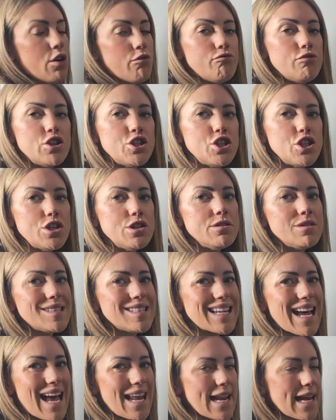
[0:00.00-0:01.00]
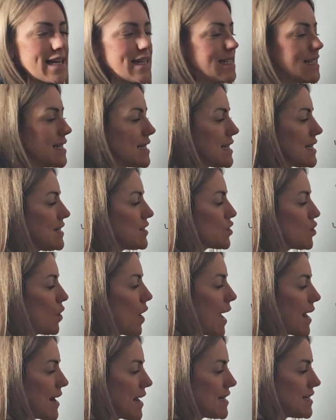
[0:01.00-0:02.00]
reduced NADs or
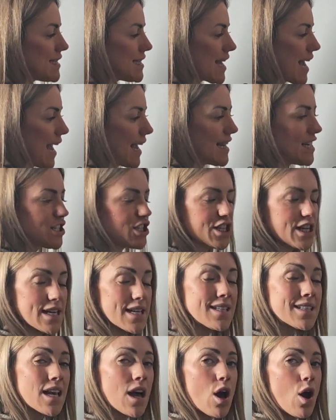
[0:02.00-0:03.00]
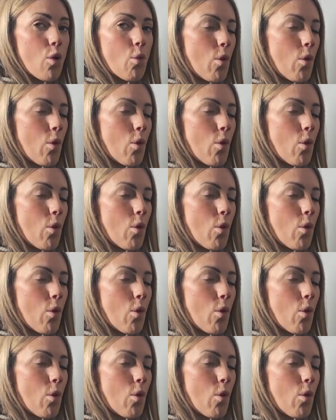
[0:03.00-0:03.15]
NADHs.